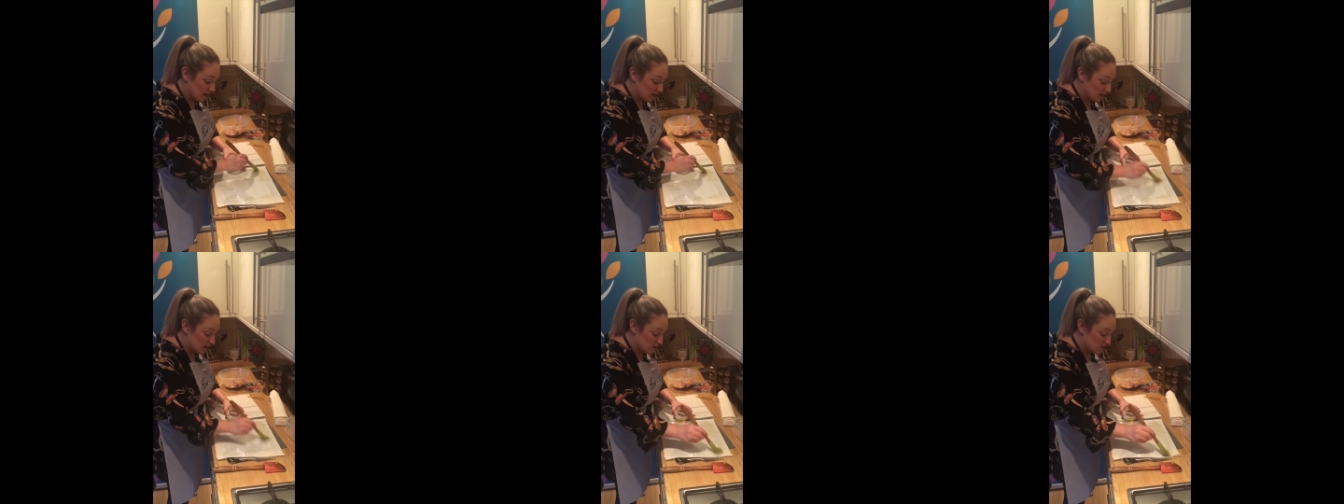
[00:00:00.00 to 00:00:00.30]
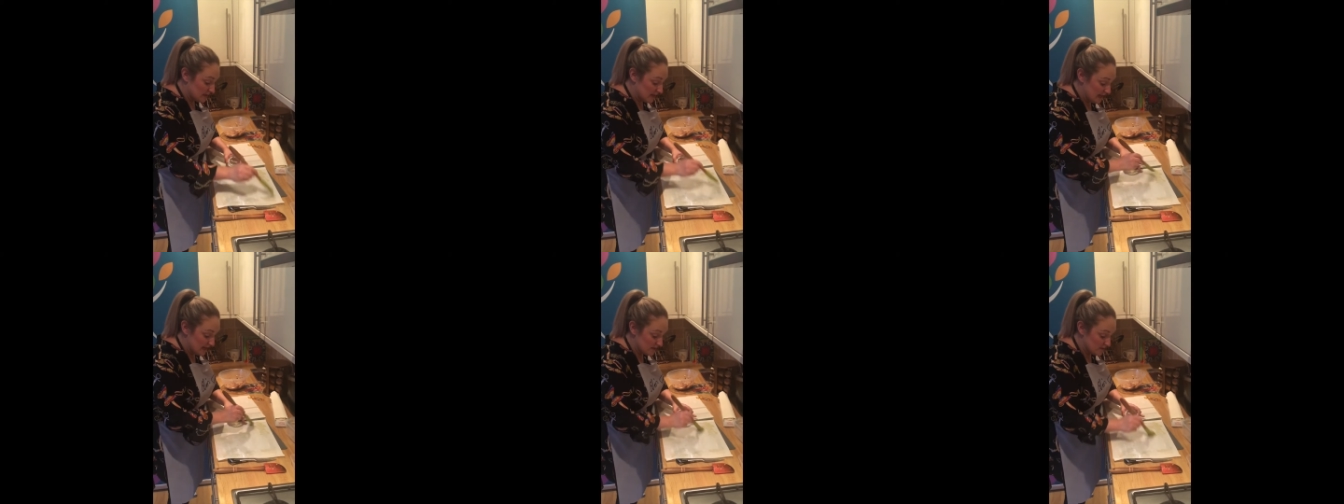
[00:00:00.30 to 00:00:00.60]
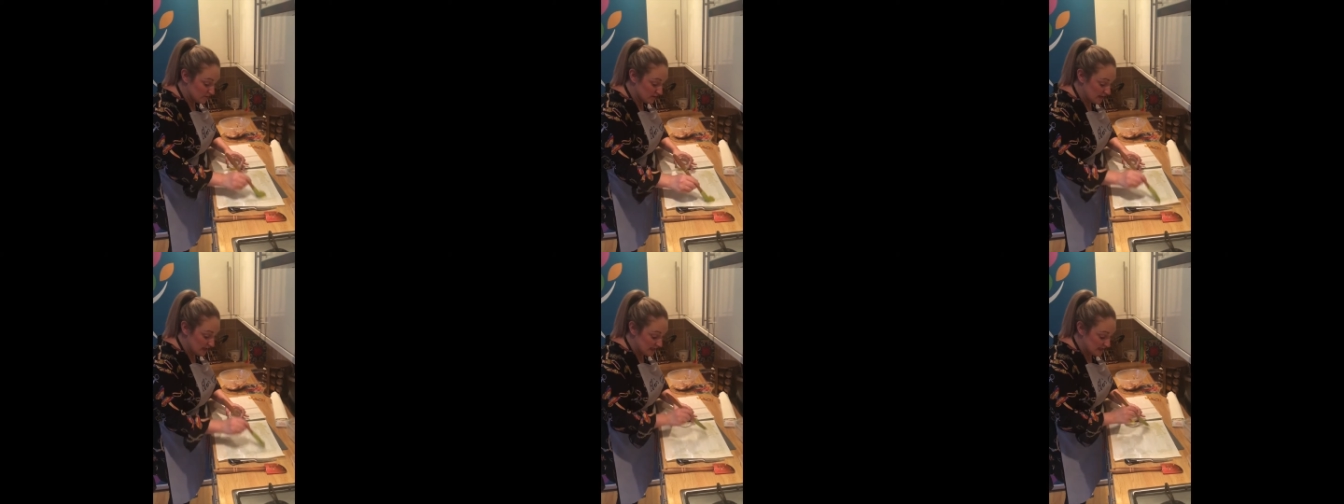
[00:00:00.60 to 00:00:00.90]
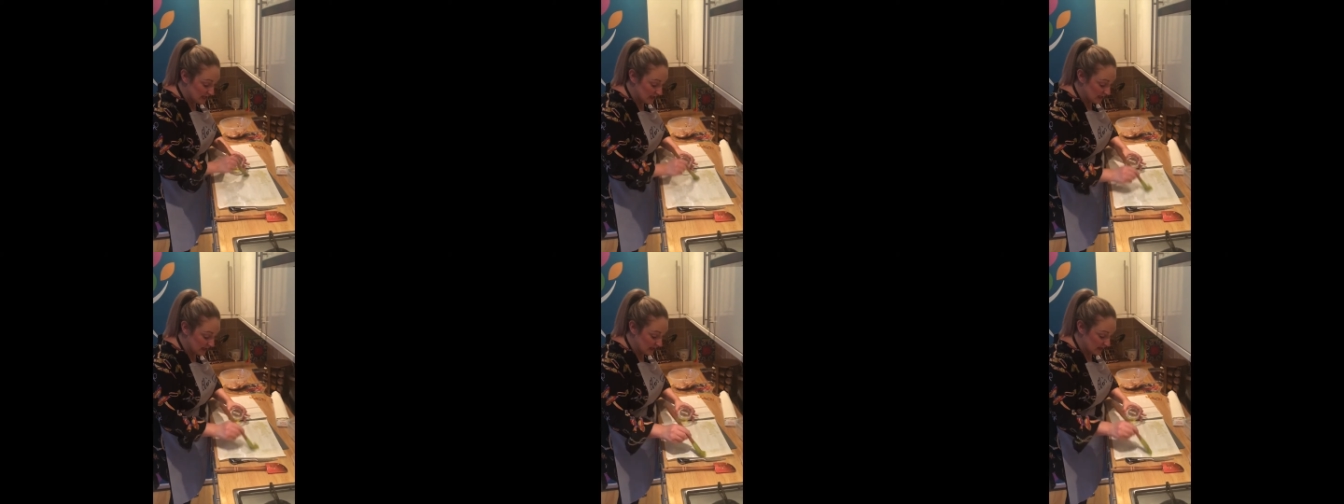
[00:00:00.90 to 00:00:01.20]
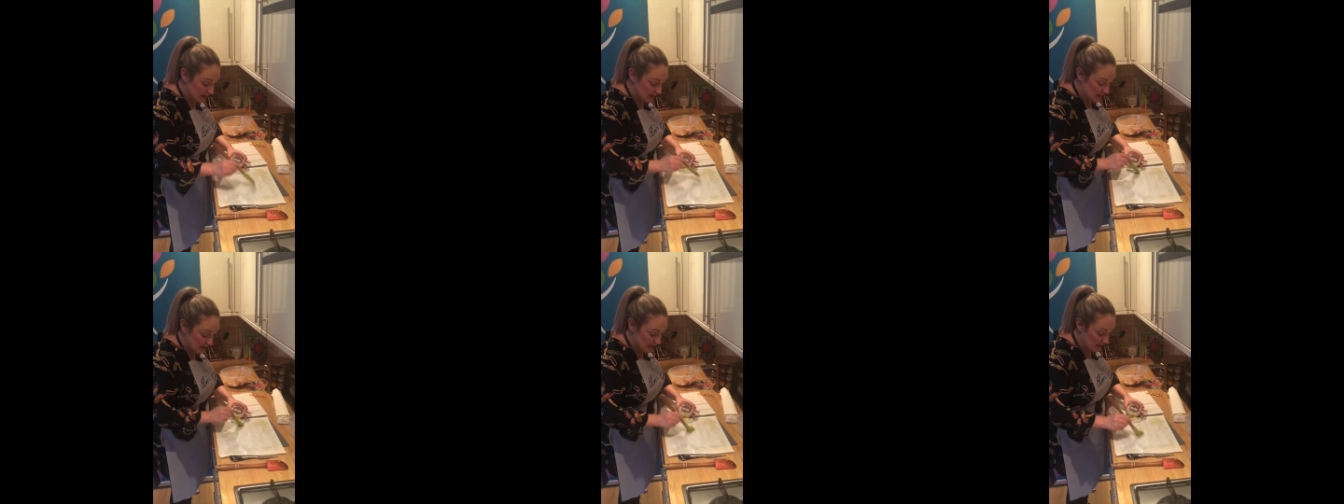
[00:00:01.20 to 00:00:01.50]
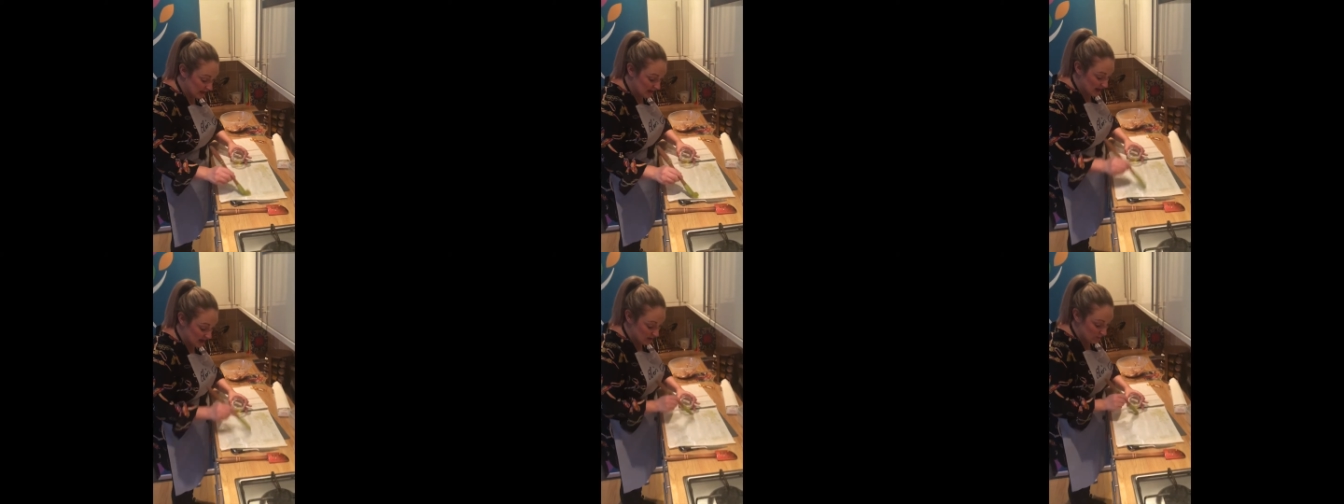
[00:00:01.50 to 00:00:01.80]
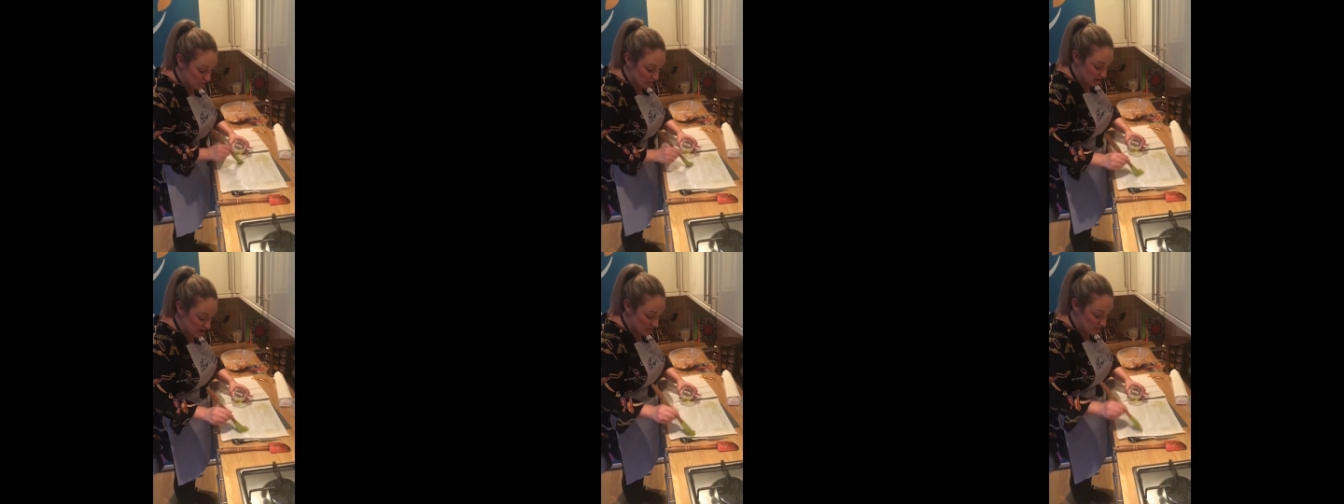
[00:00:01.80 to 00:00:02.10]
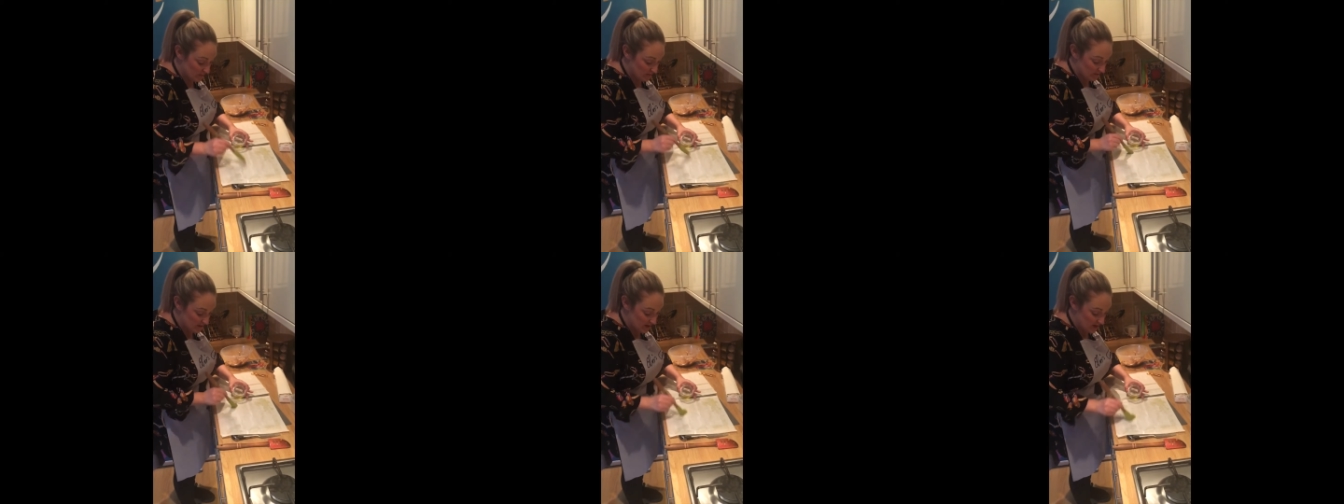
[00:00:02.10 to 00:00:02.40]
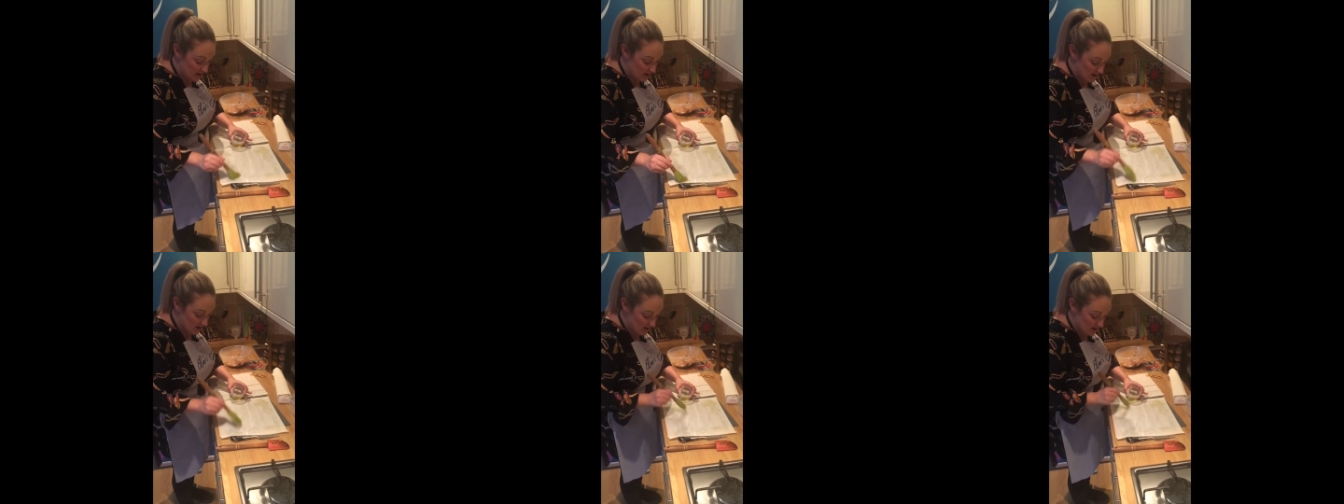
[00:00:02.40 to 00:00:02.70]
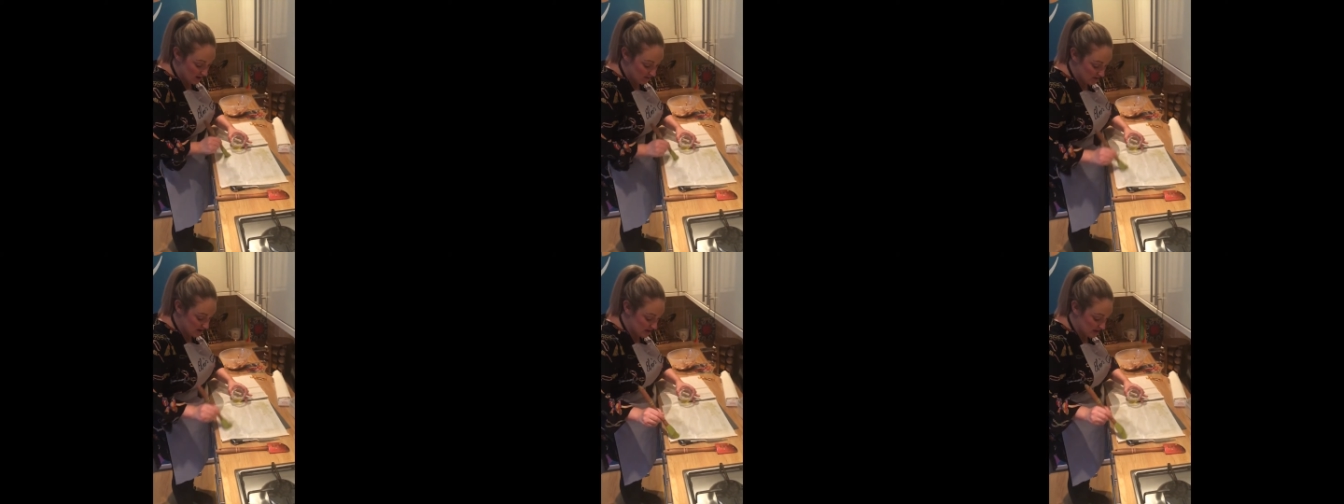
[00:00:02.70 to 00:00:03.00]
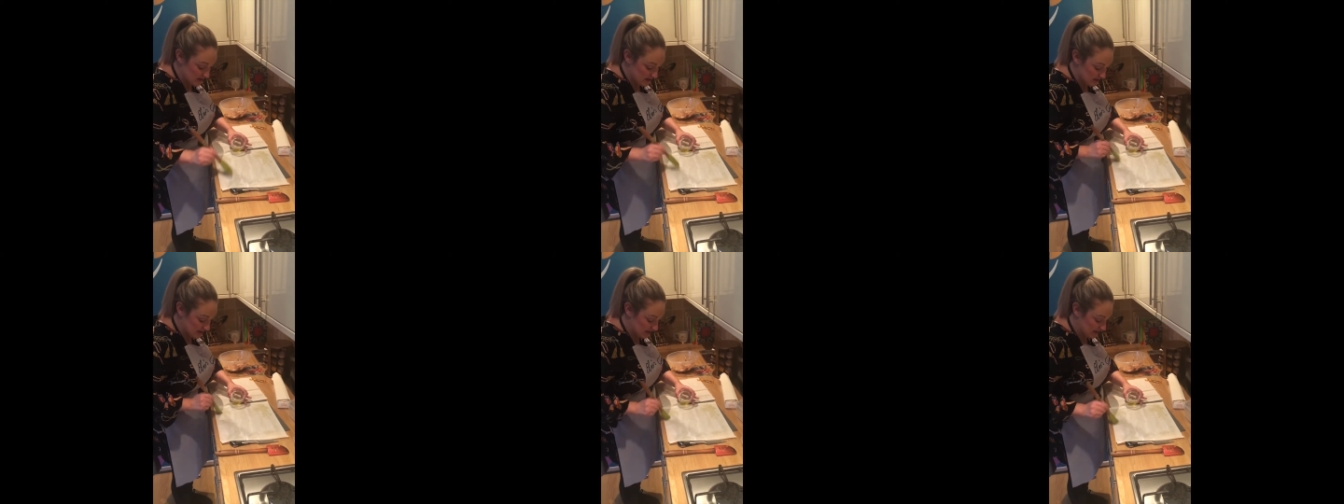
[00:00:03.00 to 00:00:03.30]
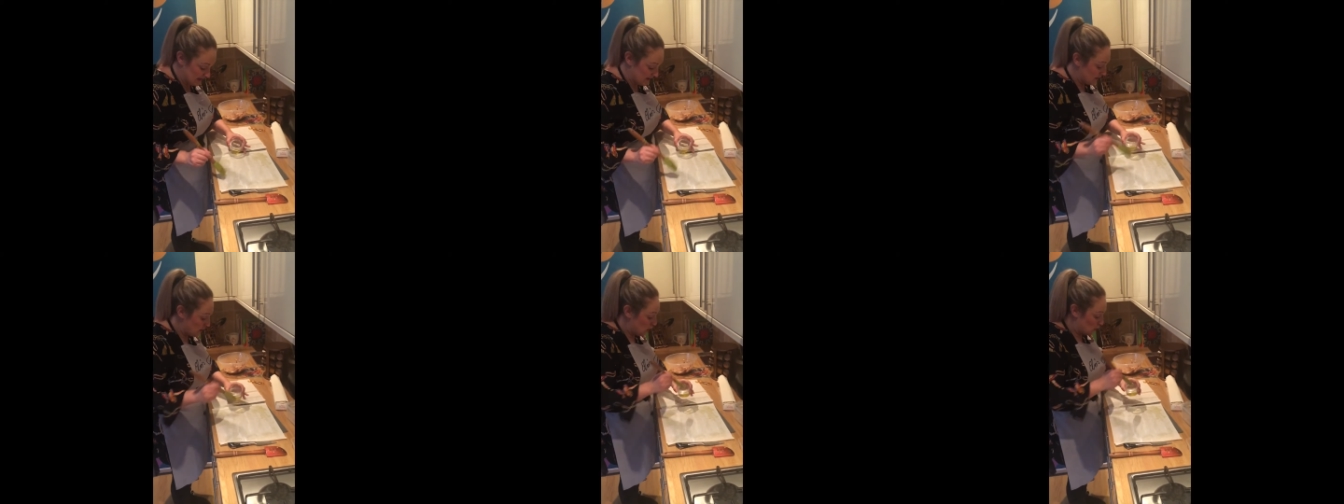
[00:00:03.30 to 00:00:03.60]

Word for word: because it is really delicate. It can rip very easily.